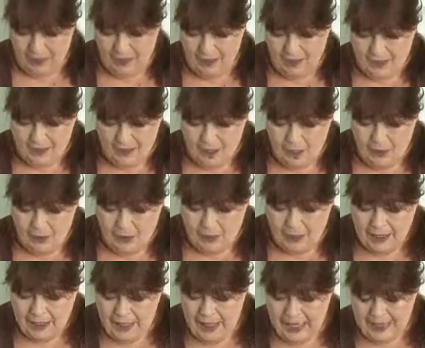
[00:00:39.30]
So
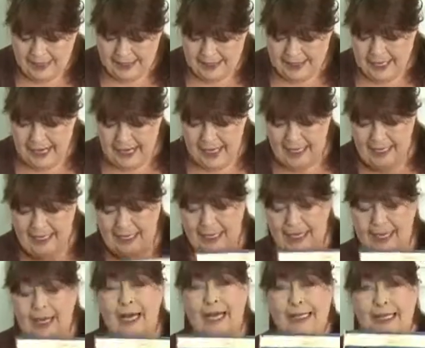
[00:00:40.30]
let's
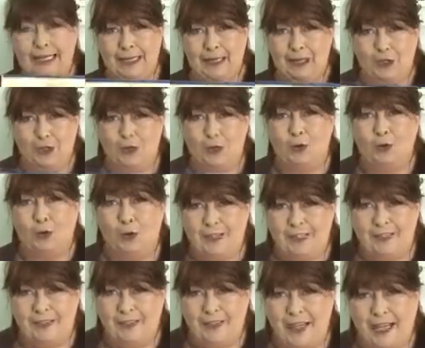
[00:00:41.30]
take a little look at
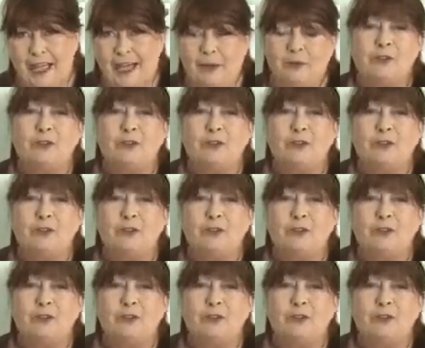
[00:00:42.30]
what's in the kit.